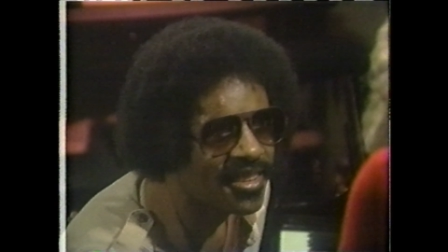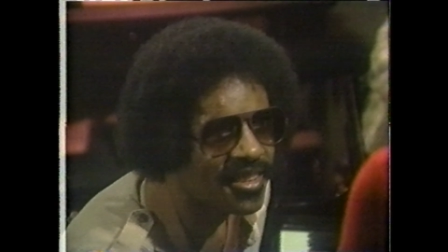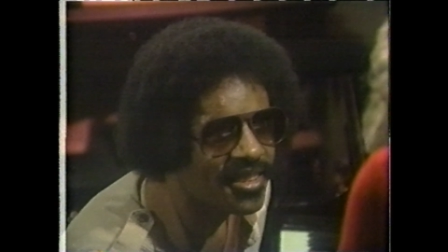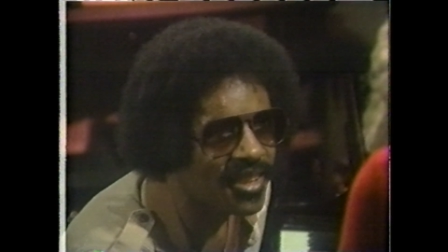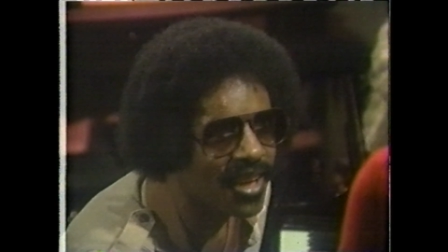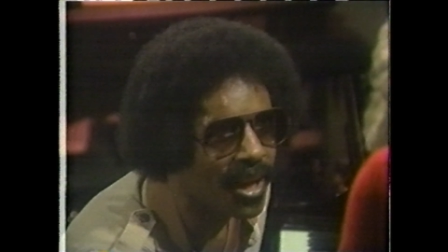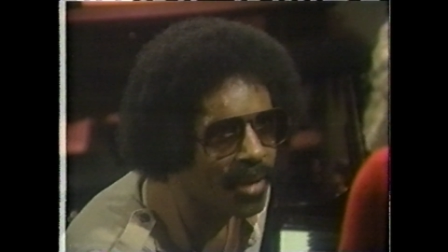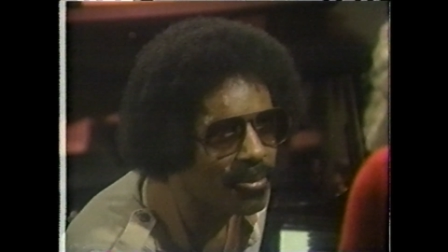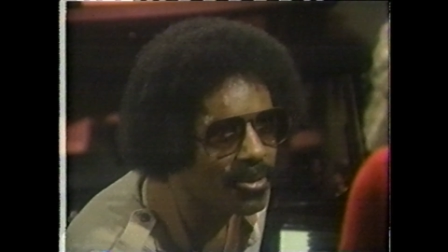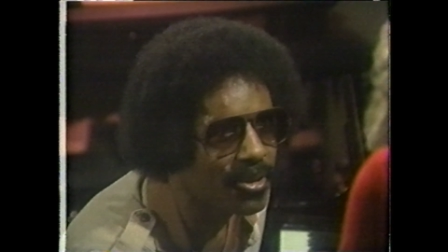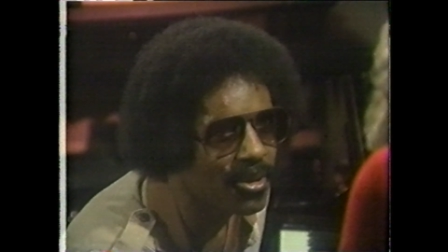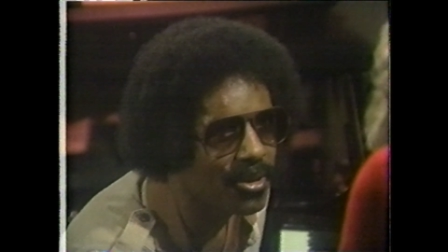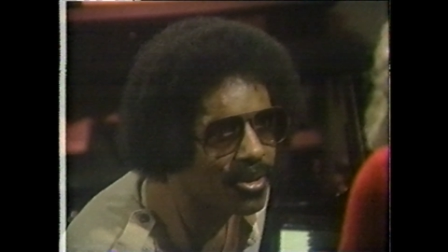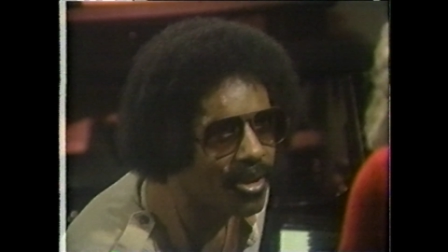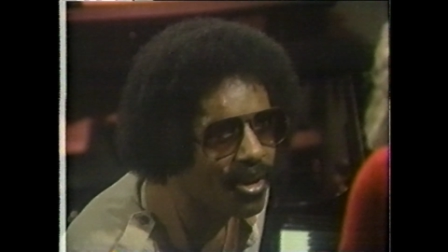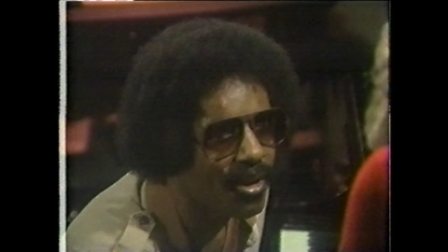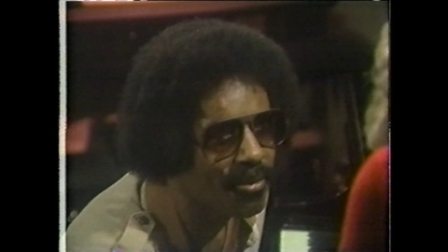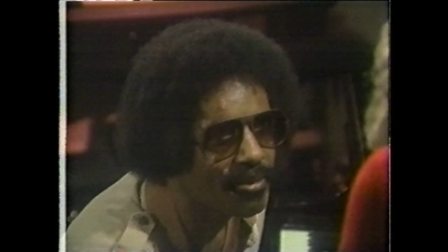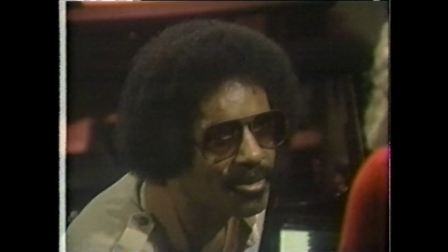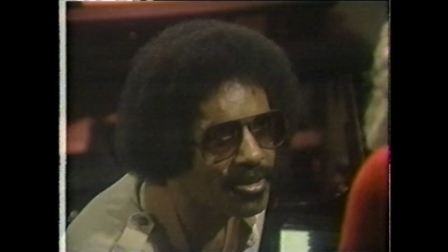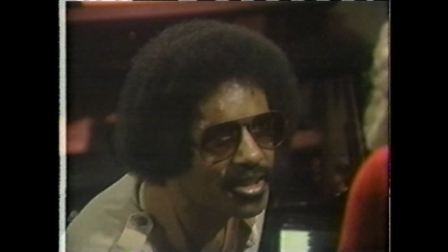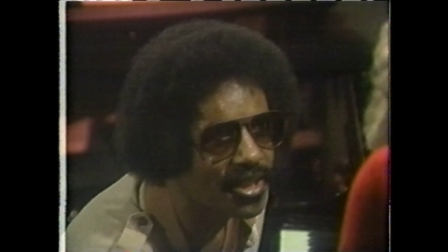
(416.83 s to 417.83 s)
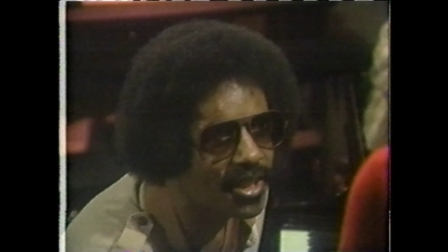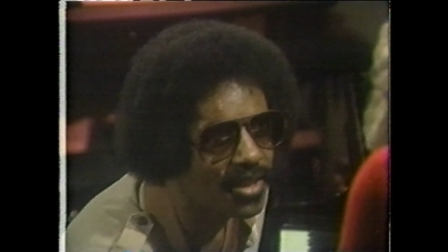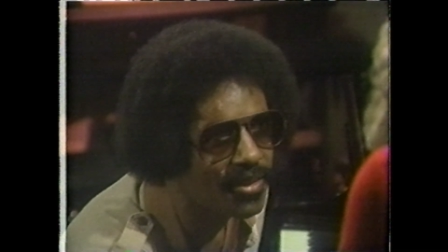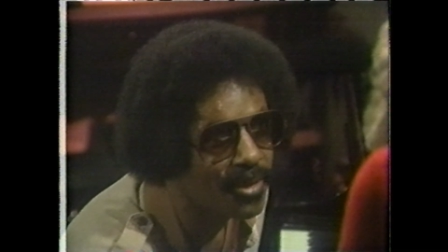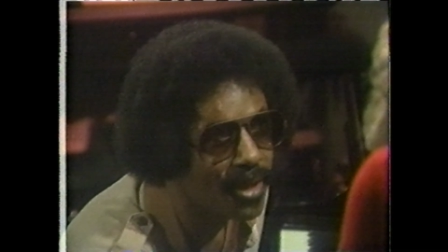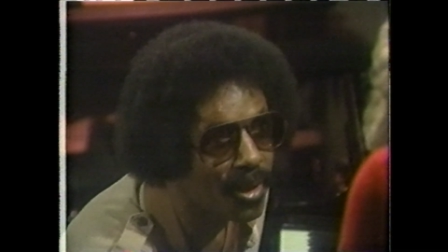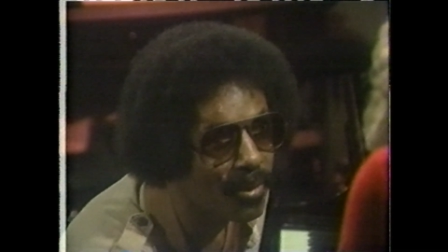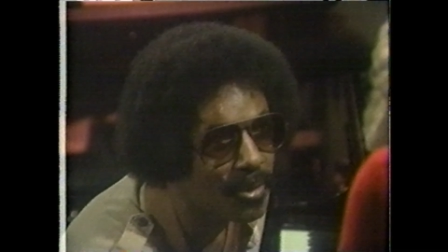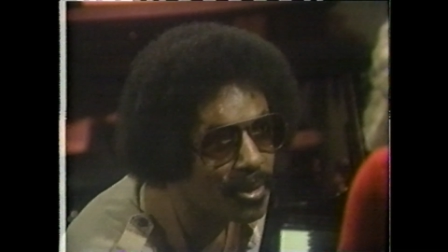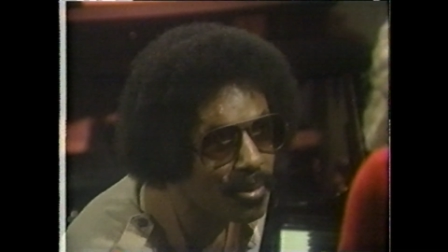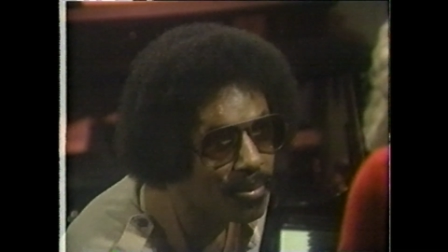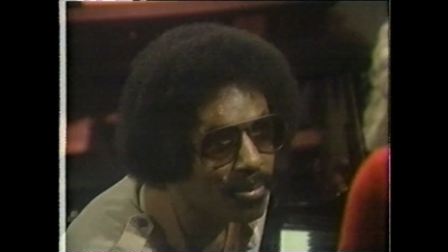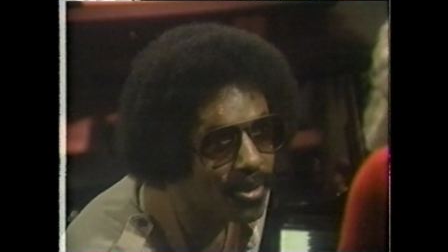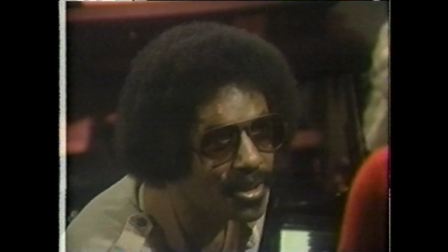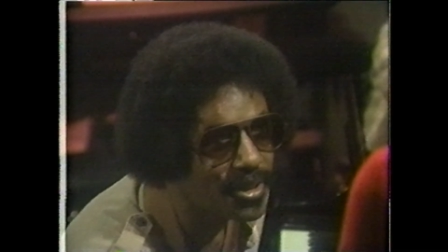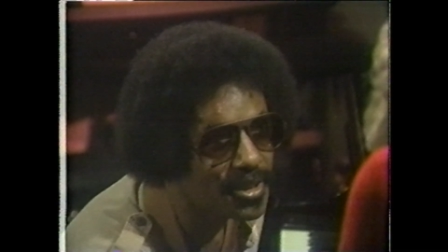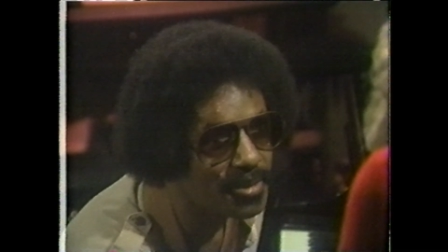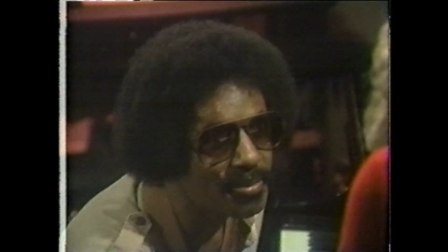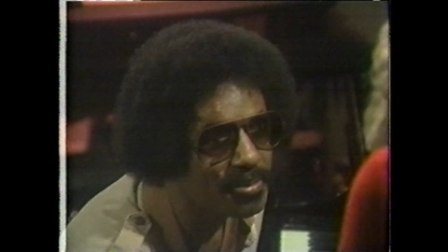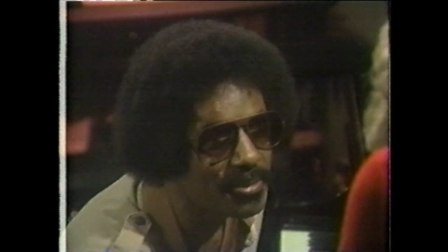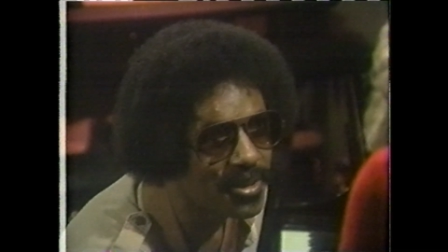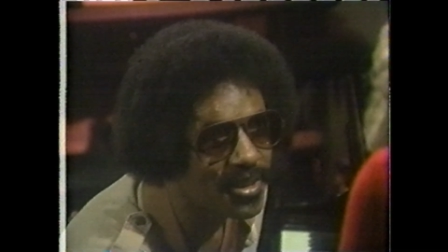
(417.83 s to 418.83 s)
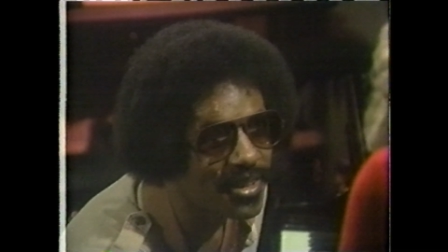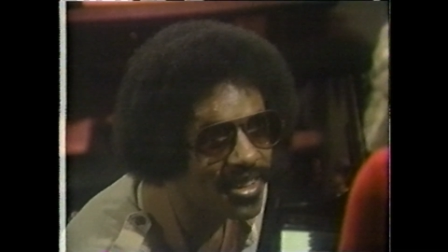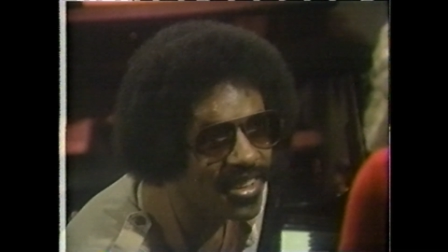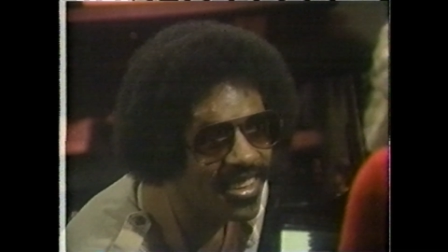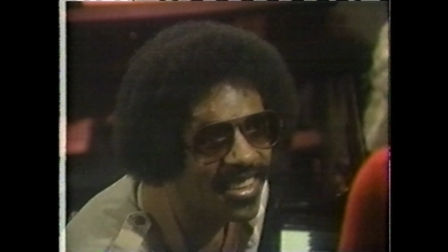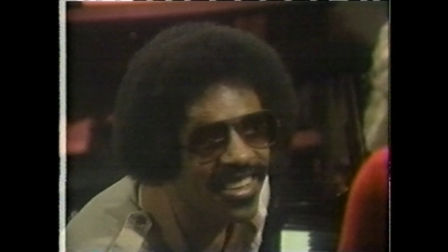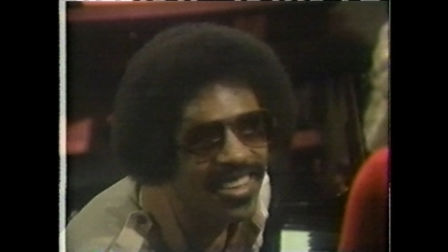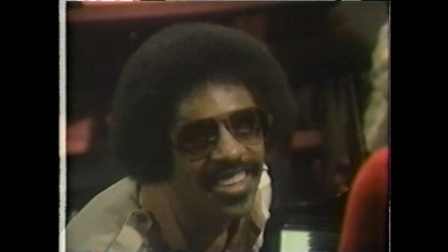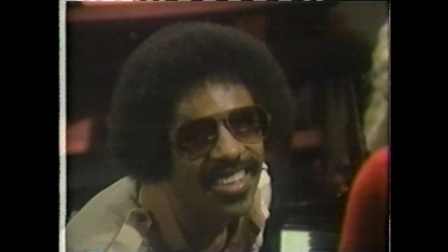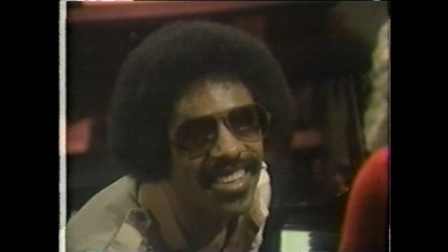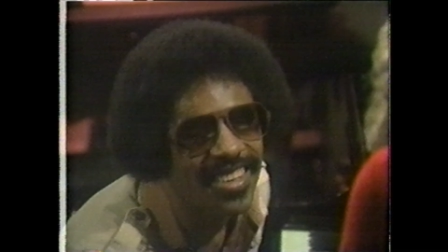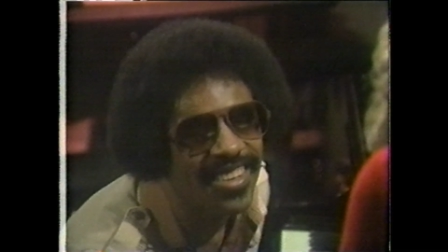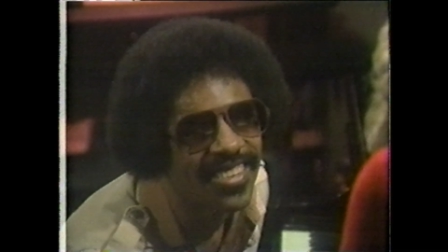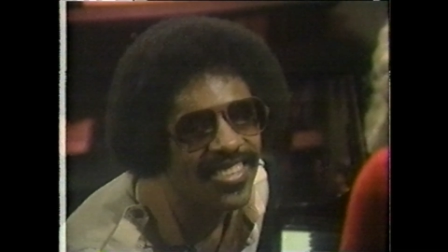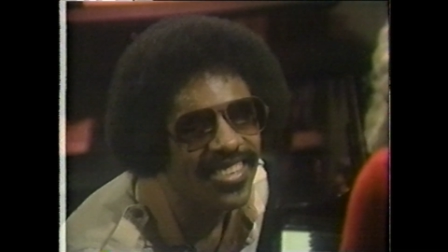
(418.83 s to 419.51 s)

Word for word: time to go home, Steve. I want to play some more, you know.